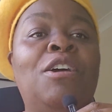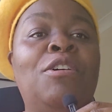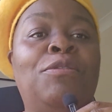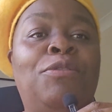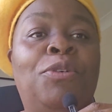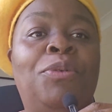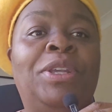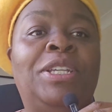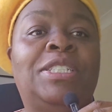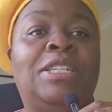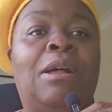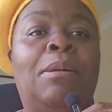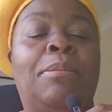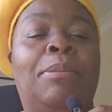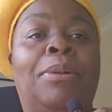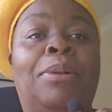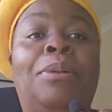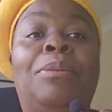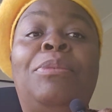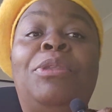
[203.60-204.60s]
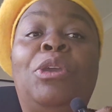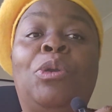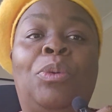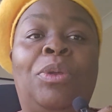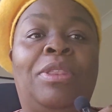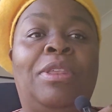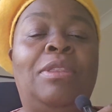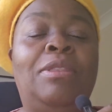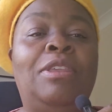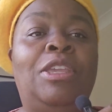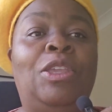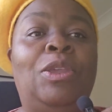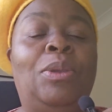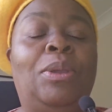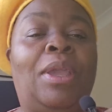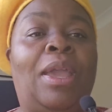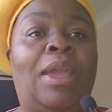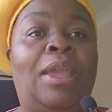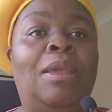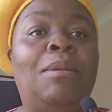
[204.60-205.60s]
For example, within the
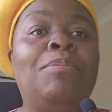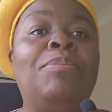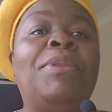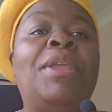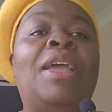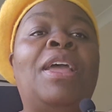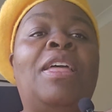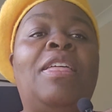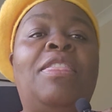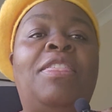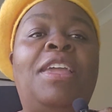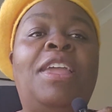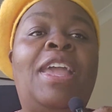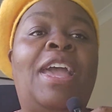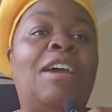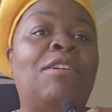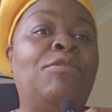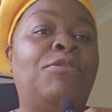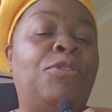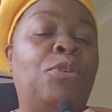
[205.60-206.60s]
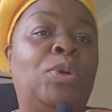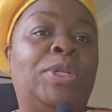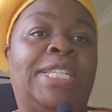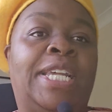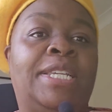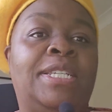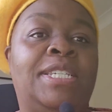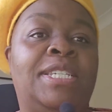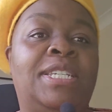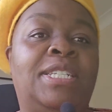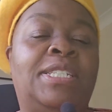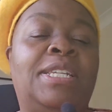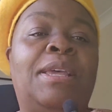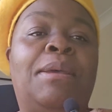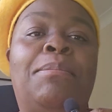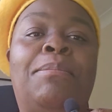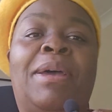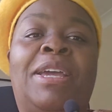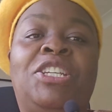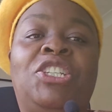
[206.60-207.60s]
UK, they have 4 centres:
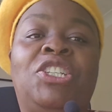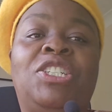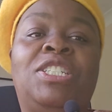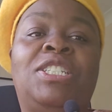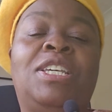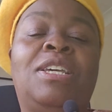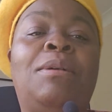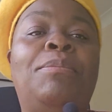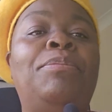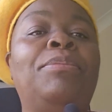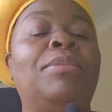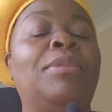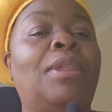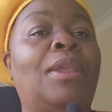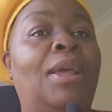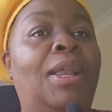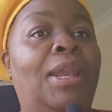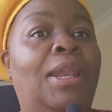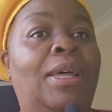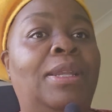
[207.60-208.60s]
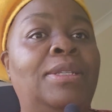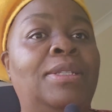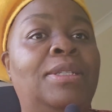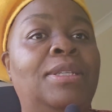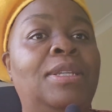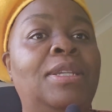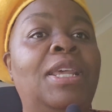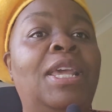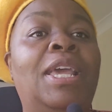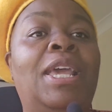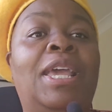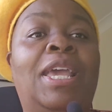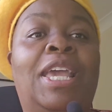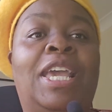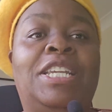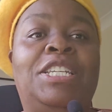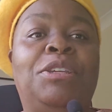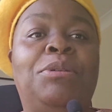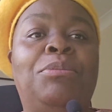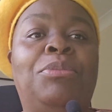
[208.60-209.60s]
Manchester, London,
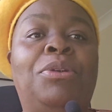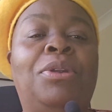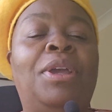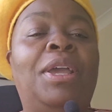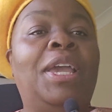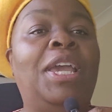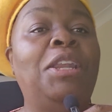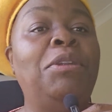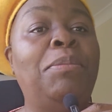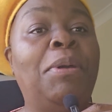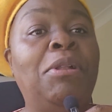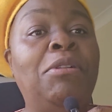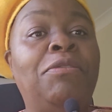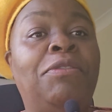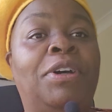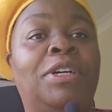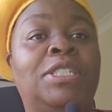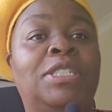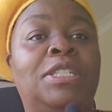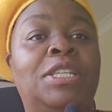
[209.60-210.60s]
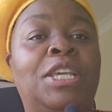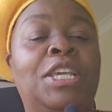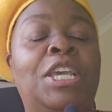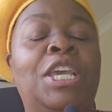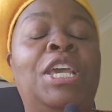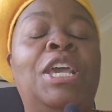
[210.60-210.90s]
Edinburgh, and Belfast.